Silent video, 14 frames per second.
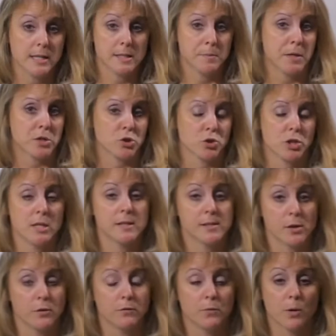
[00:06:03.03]
specialty,
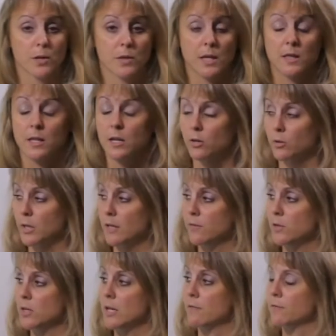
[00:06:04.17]
so forth, and then it'll give you
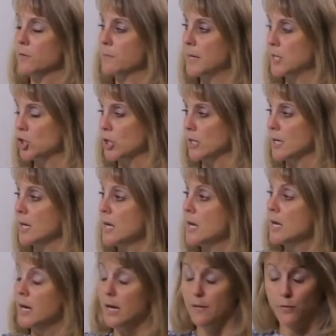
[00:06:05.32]
the information.
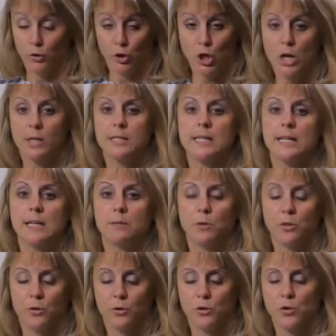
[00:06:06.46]
If you're logged in
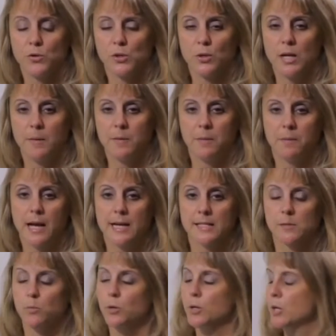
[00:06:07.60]
with your username and
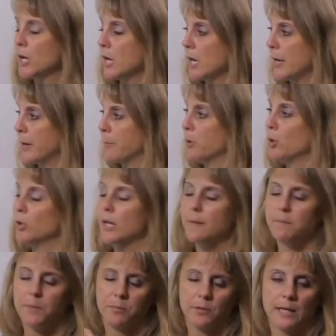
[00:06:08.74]
password, it'll pull up
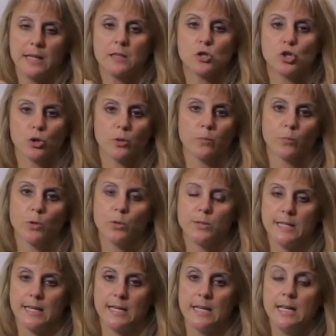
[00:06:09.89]
the plan that you're enrolled
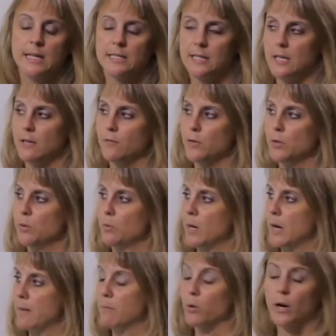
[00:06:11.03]
in to give you
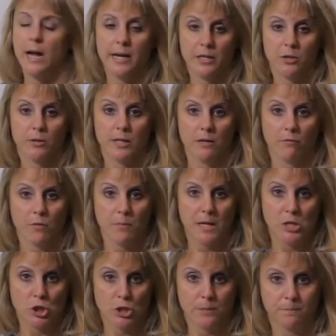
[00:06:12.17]
more accurate
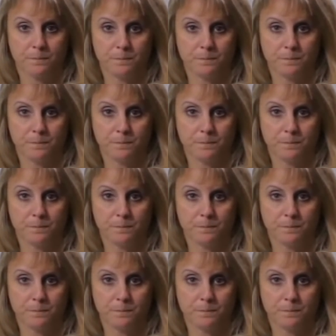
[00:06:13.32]
information.